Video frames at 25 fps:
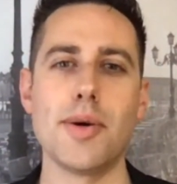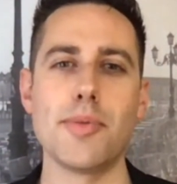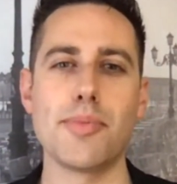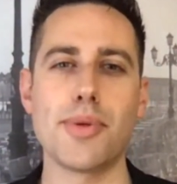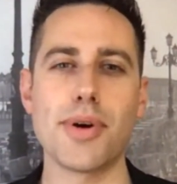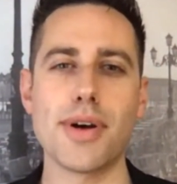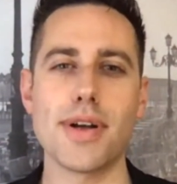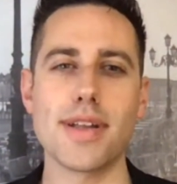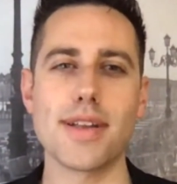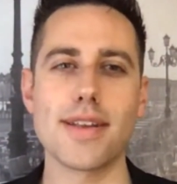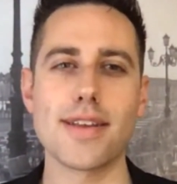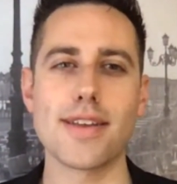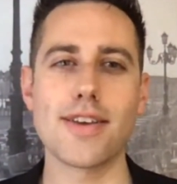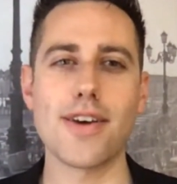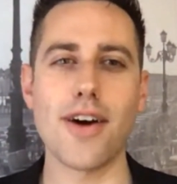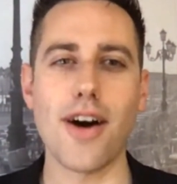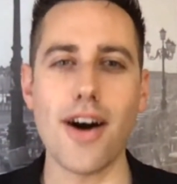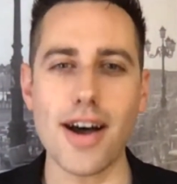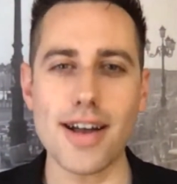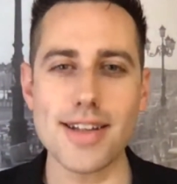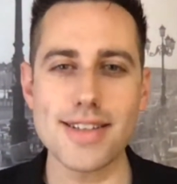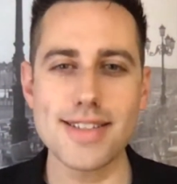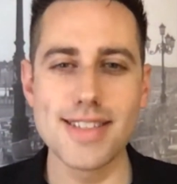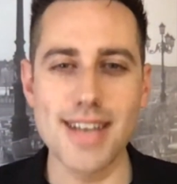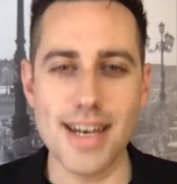But
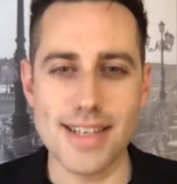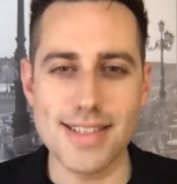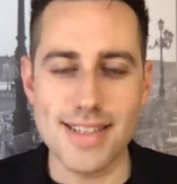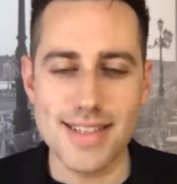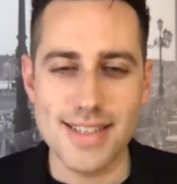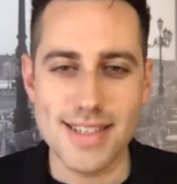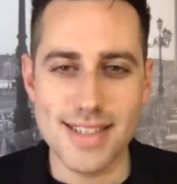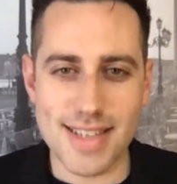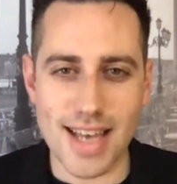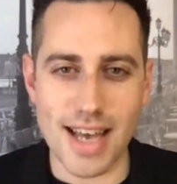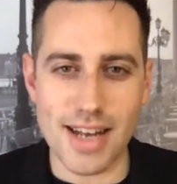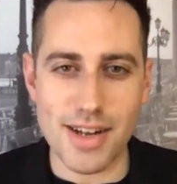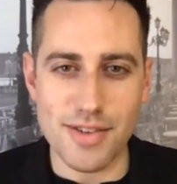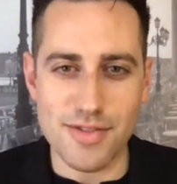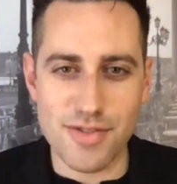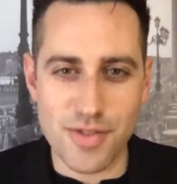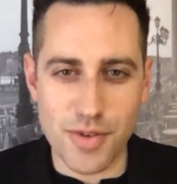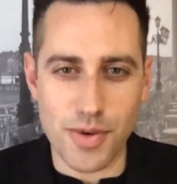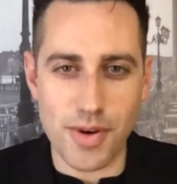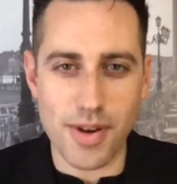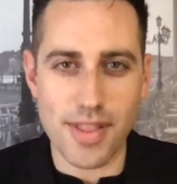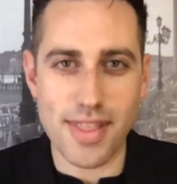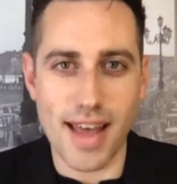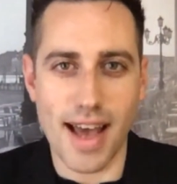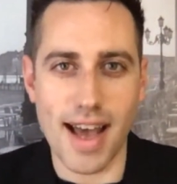God doesn't settle
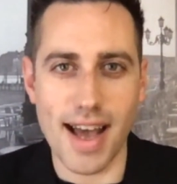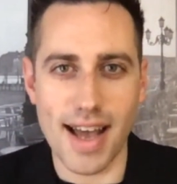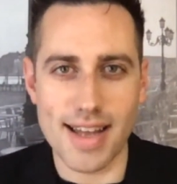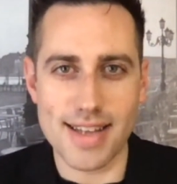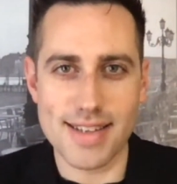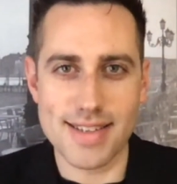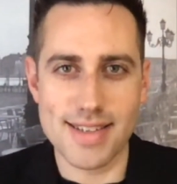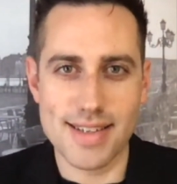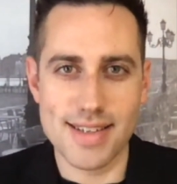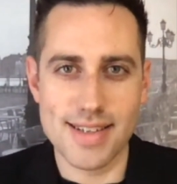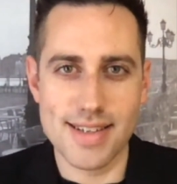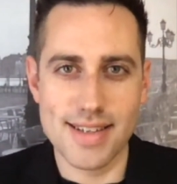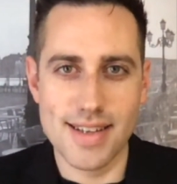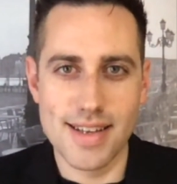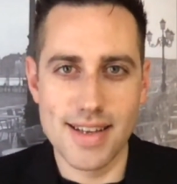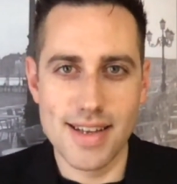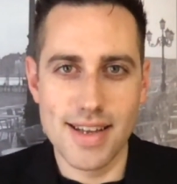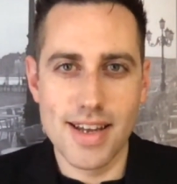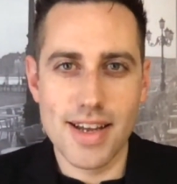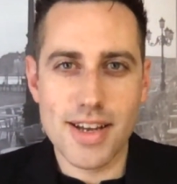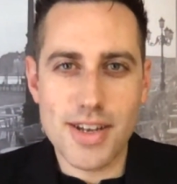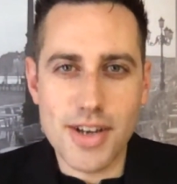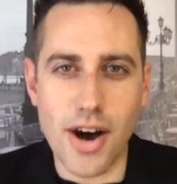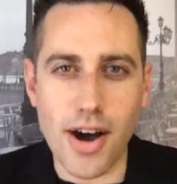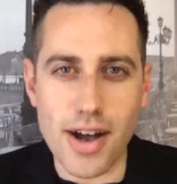for that.
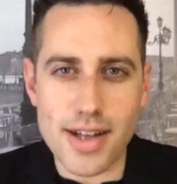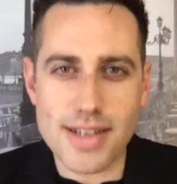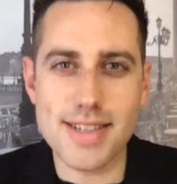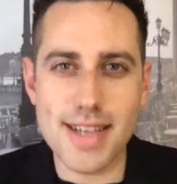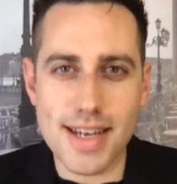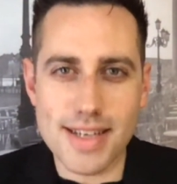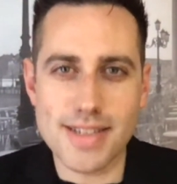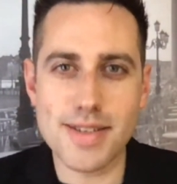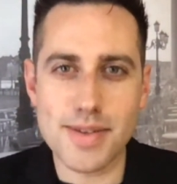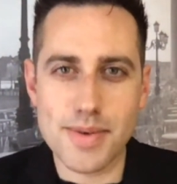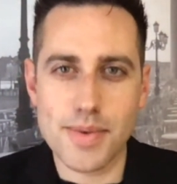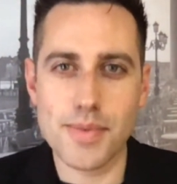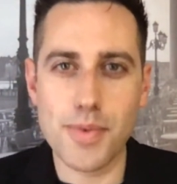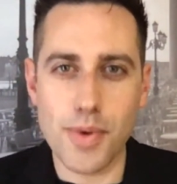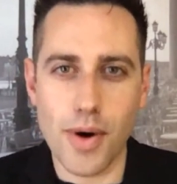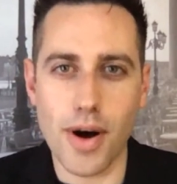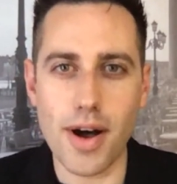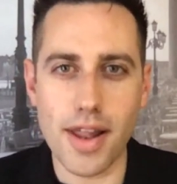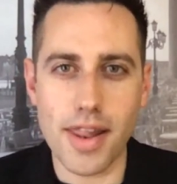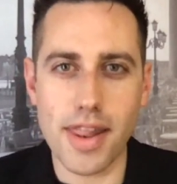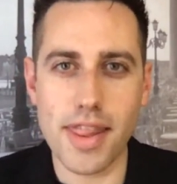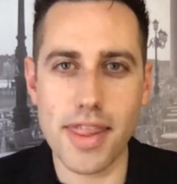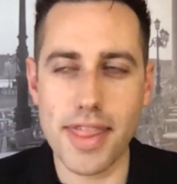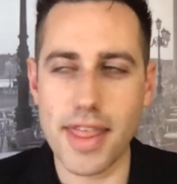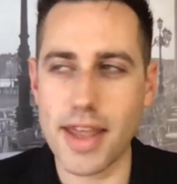God doesn't
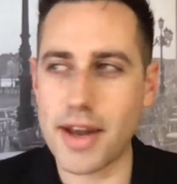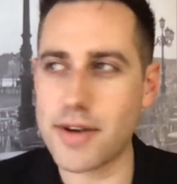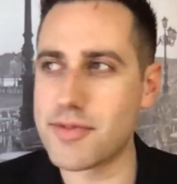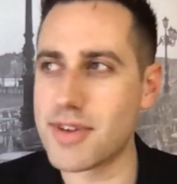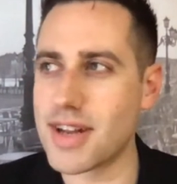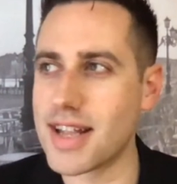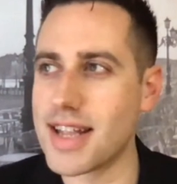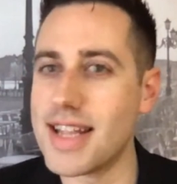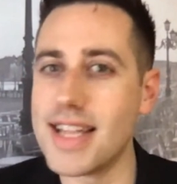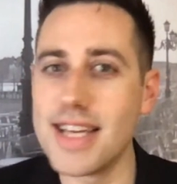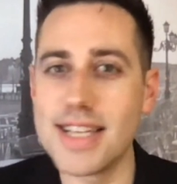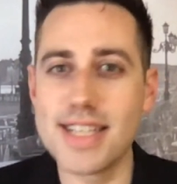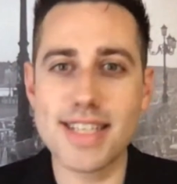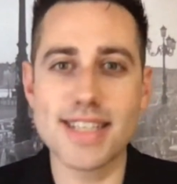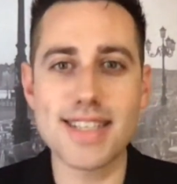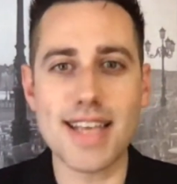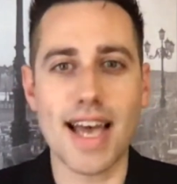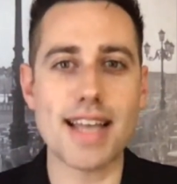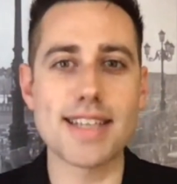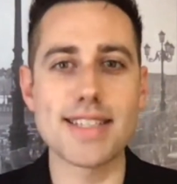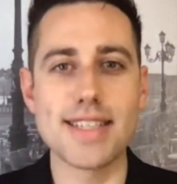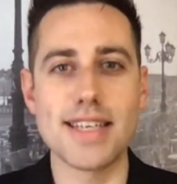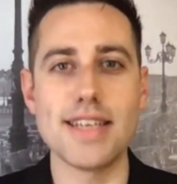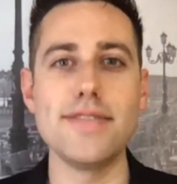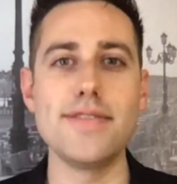want their religious
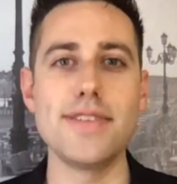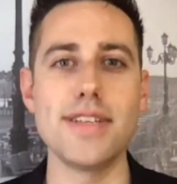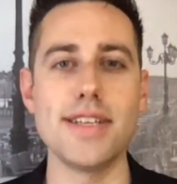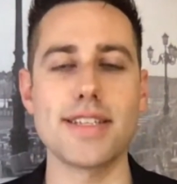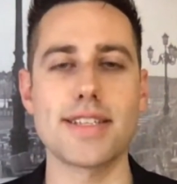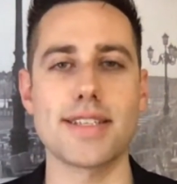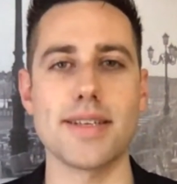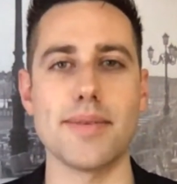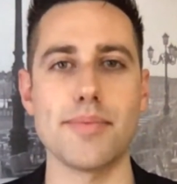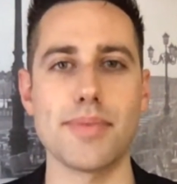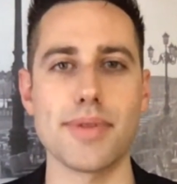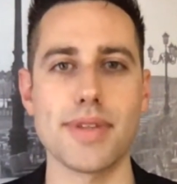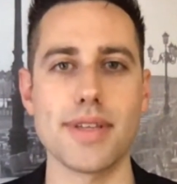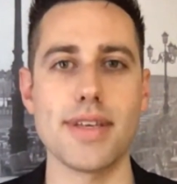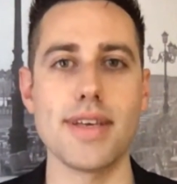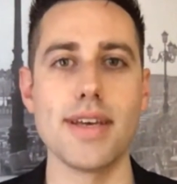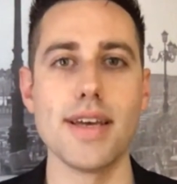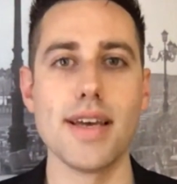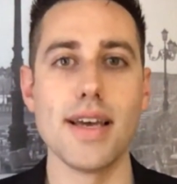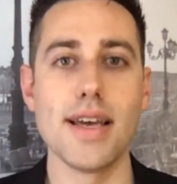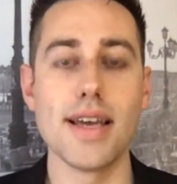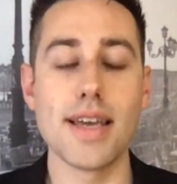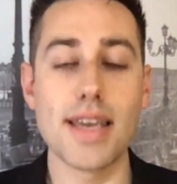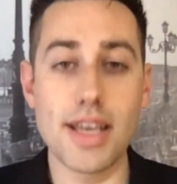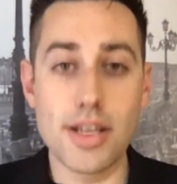activity simply.
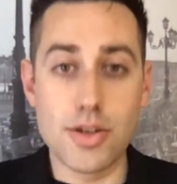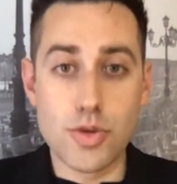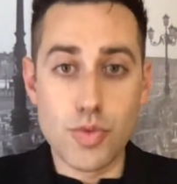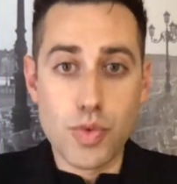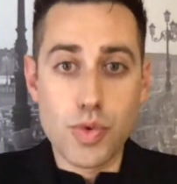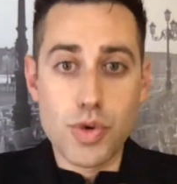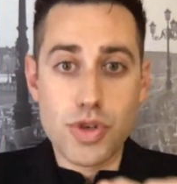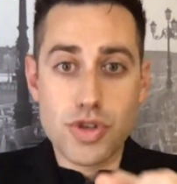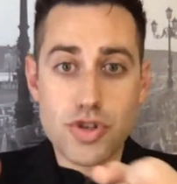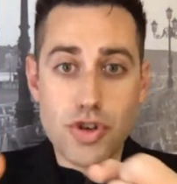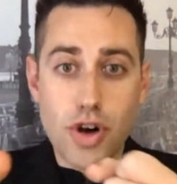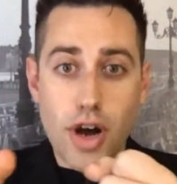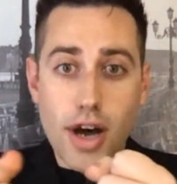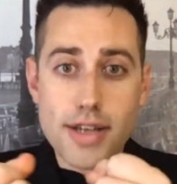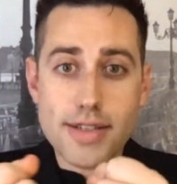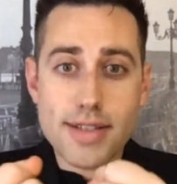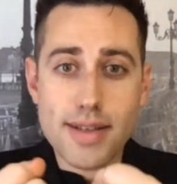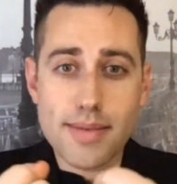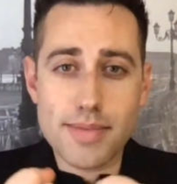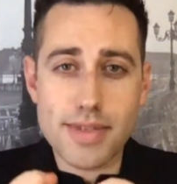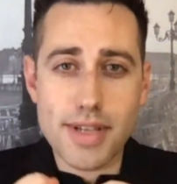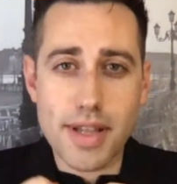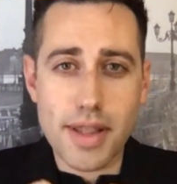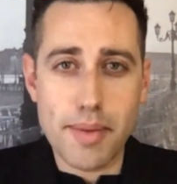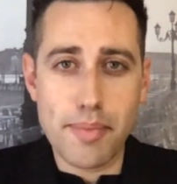He draws
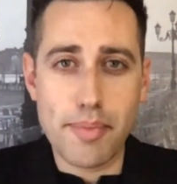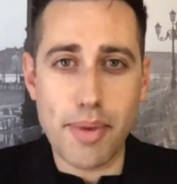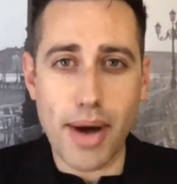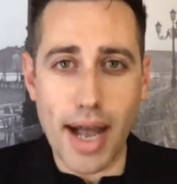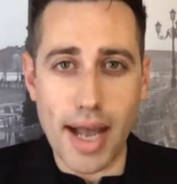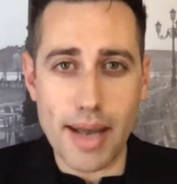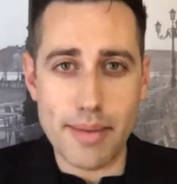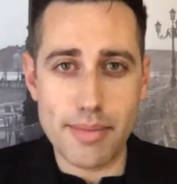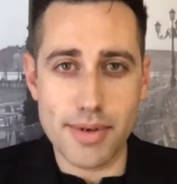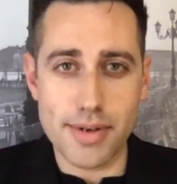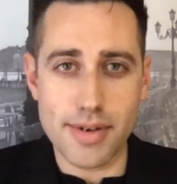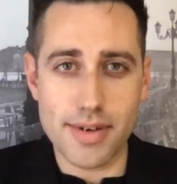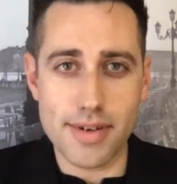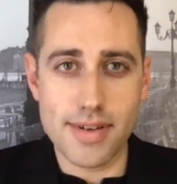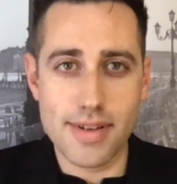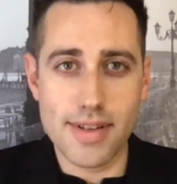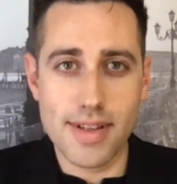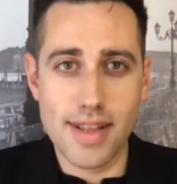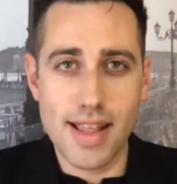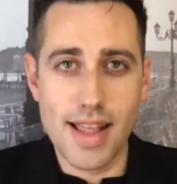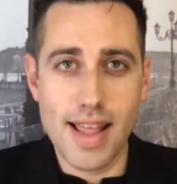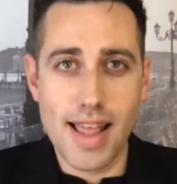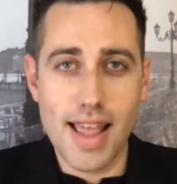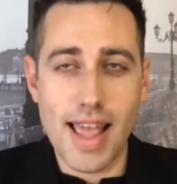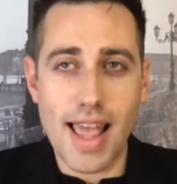them to the Bible,
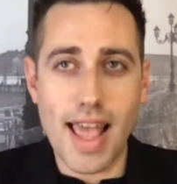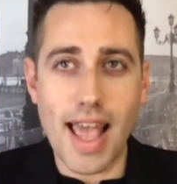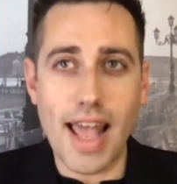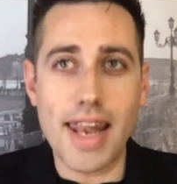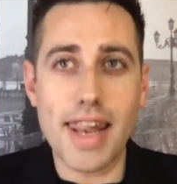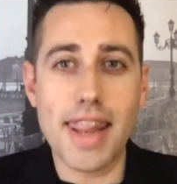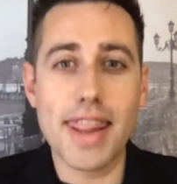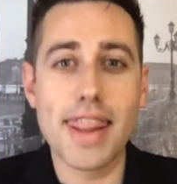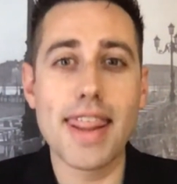and